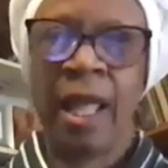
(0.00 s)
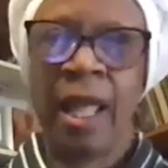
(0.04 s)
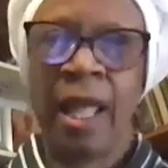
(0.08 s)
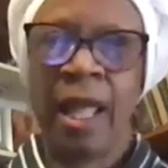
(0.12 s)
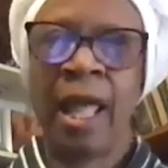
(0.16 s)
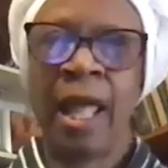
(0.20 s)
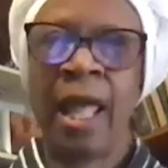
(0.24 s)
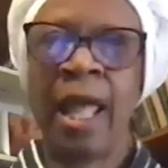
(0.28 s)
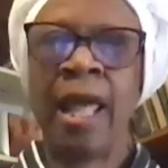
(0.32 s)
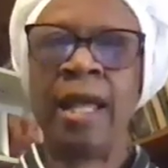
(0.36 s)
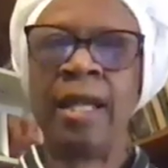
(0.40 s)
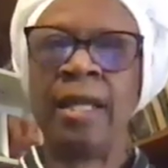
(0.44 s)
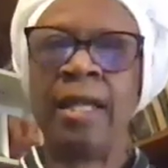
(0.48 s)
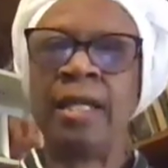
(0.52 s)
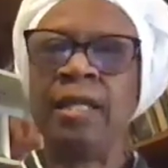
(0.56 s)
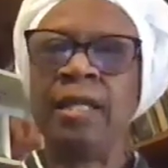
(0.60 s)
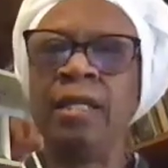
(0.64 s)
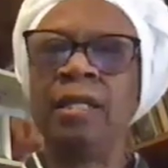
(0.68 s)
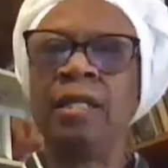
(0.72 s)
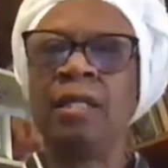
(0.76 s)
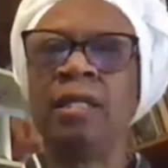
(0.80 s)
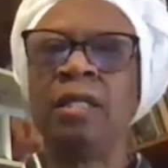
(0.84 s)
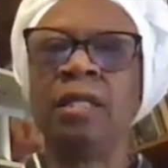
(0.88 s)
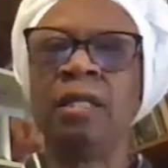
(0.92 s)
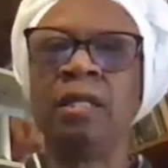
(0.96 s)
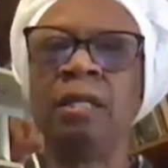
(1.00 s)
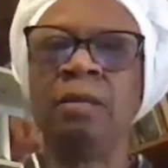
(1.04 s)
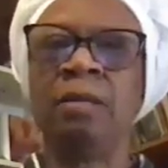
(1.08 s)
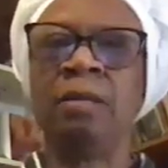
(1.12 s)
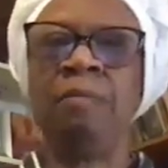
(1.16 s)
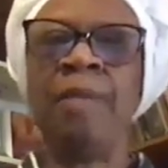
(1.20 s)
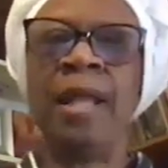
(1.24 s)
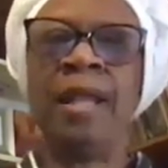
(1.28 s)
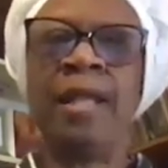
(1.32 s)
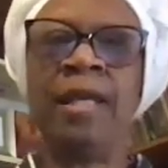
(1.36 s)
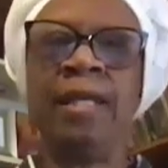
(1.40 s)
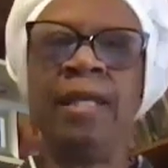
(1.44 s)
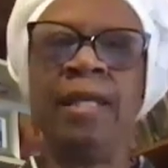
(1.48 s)
And
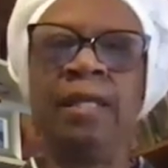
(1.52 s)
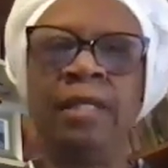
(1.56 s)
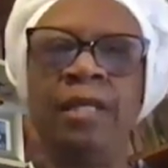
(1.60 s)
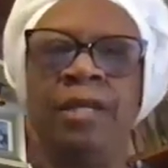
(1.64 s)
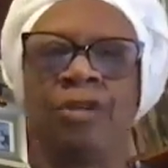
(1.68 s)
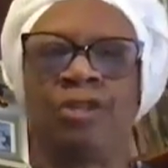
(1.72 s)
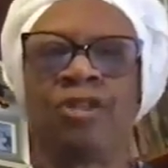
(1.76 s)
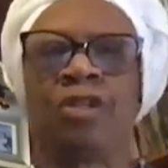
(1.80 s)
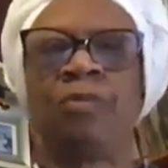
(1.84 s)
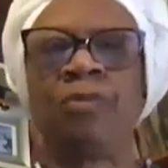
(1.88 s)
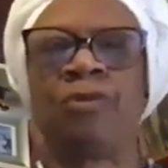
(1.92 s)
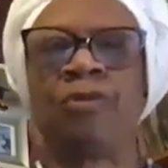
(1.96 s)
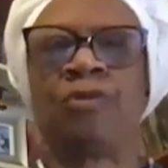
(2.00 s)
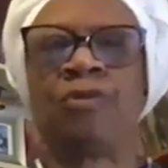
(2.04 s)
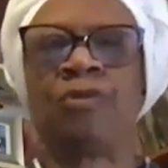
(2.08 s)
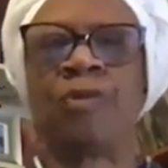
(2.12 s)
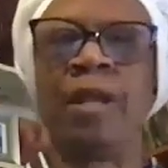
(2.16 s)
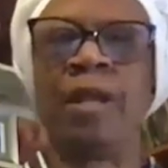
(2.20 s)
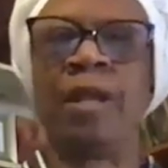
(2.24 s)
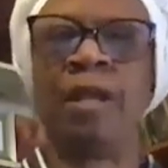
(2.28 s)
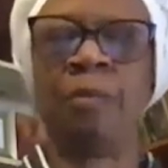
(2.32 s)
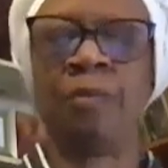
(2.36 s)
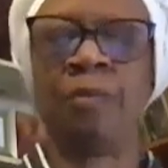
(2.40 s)
many leadership training